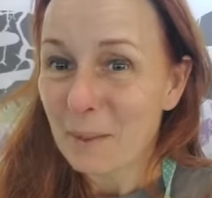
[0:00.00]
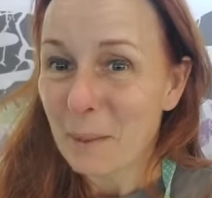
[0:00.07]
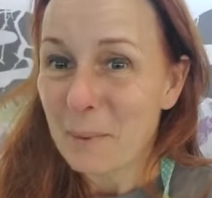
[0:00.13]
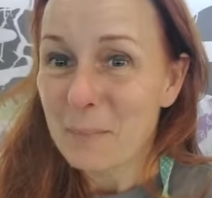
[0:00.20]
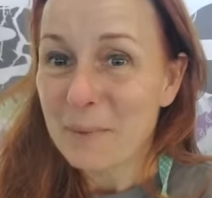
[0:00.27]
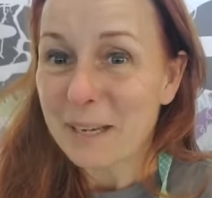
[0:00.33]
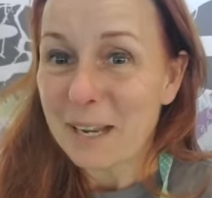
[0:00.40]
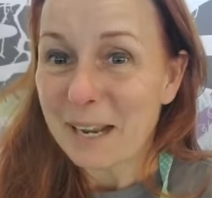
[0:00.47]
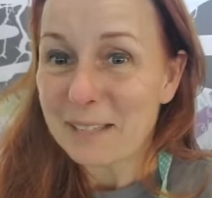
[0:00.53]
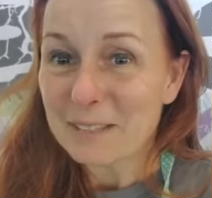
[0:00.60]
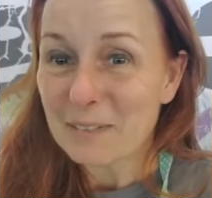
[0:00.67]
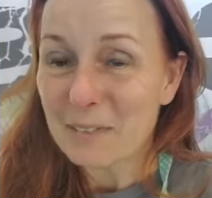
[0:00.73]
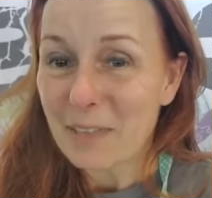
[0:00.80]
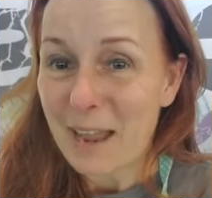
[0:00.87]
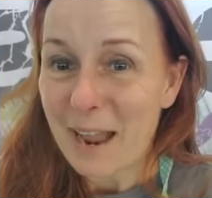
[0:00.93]
And because
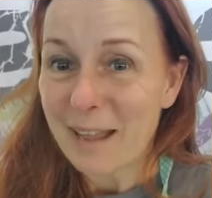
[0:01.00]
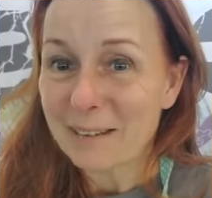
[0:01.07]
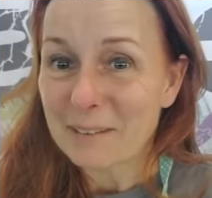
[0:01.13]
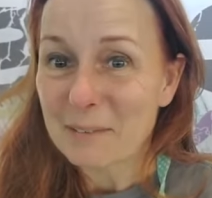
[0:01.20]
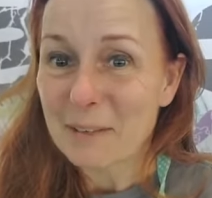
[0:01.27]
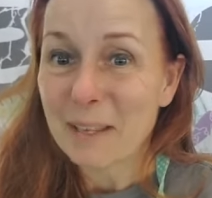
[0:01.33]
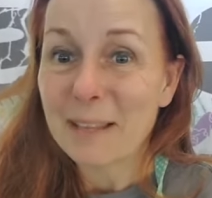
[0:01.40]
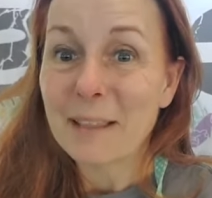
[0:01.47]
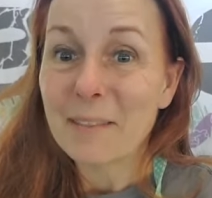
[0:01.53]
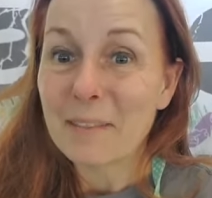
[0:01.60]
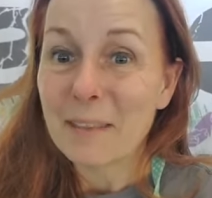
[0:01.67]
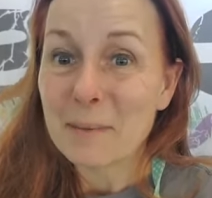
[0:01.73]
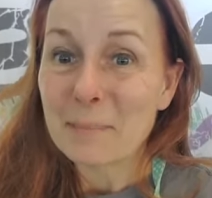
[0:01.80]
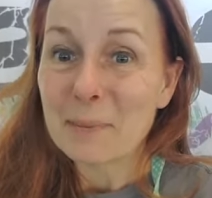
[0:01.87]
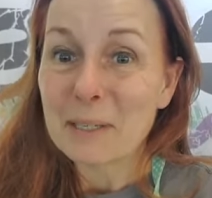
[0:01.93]
of that,
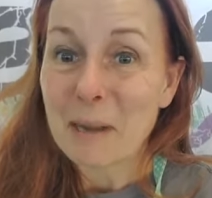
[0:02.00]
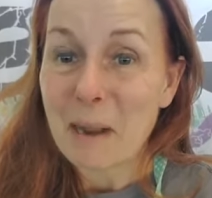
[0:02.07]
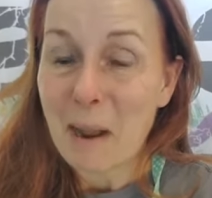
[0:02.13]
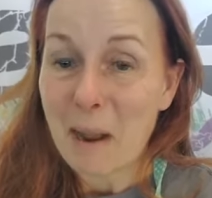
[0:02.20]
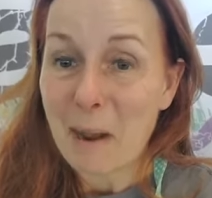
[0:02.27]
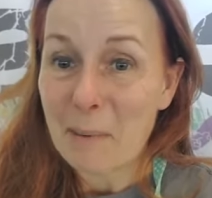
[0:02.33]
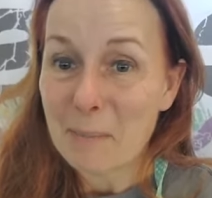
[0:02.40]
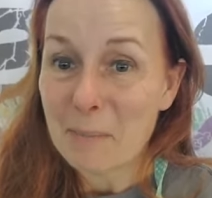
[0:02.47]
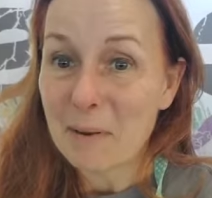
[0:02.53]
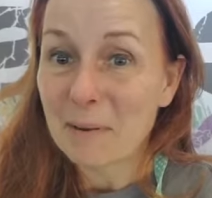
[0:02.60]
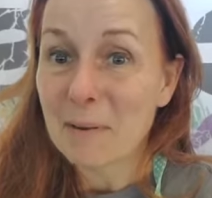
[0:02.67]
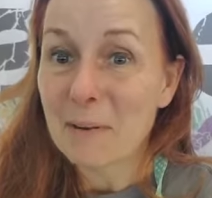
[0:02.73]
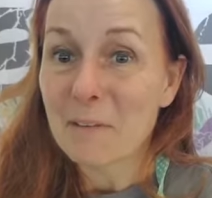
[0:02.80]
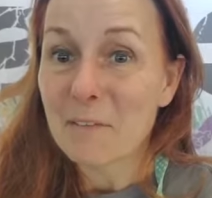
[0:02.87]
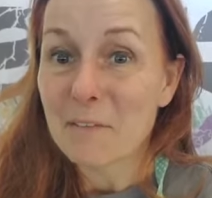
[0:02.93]
they become
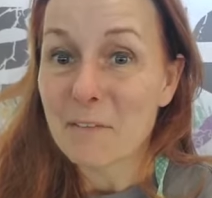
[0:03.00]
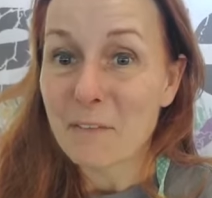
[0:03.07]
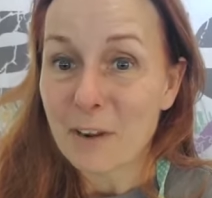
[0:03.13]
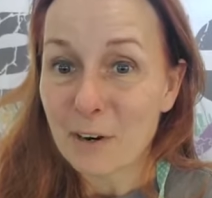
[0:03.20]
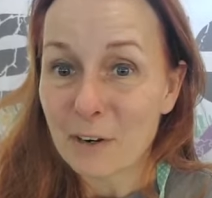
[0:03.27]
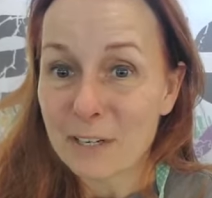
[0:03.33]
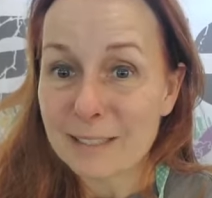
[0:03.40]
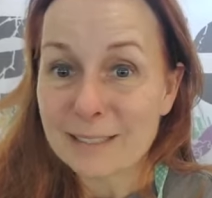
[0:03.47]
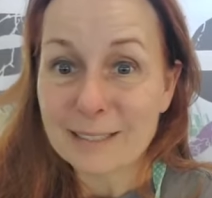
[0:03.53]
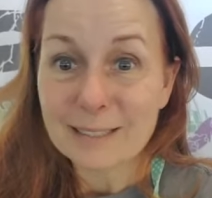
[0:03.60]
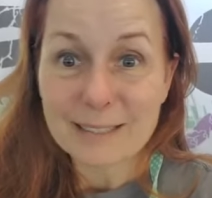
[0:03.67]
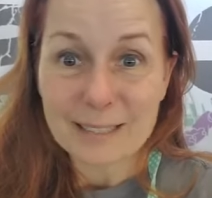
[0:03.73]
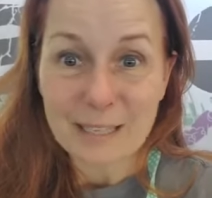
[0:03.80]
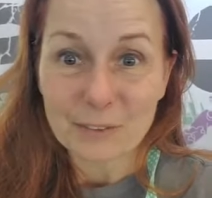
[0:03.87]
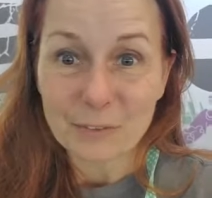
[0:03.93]
very
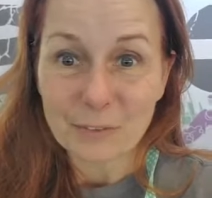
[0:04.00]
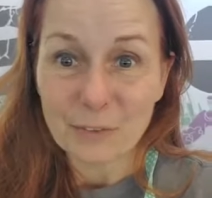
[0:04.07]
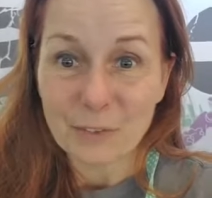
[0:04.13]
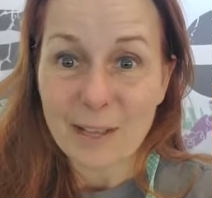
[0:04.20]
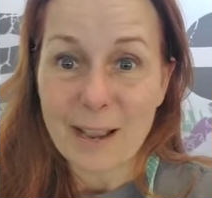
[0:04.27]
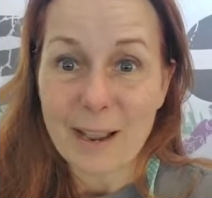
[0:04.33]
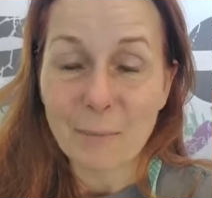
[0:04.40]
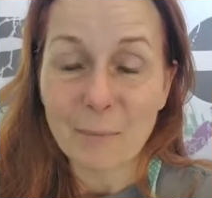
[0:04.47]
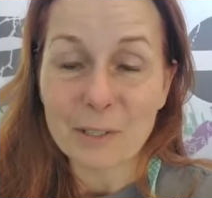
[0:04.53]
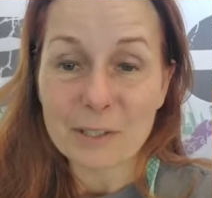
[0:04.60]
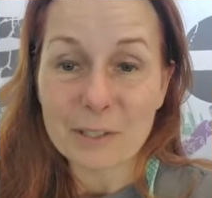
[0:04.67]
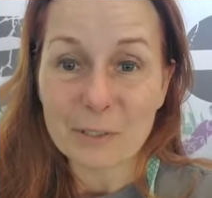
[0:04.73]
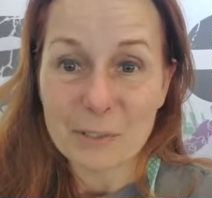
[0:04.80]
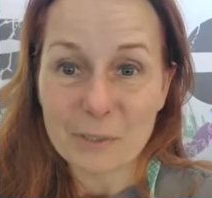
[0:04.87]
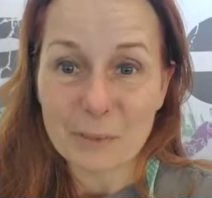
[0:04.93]
successful at what
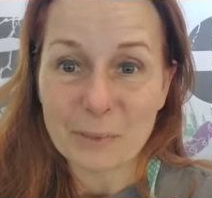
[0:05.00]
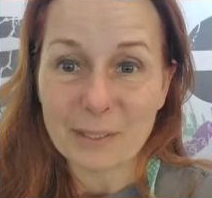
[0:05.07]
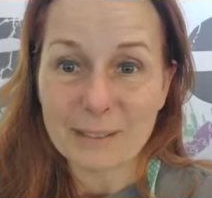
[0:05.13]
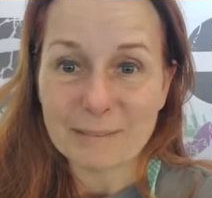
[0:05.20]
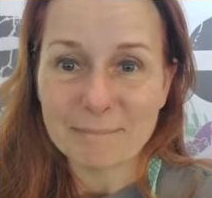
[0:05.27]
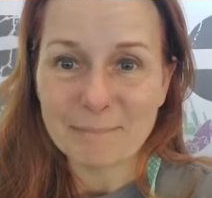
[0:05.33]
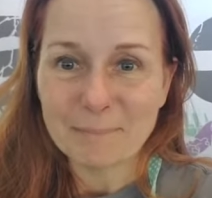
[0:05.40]
they're doing.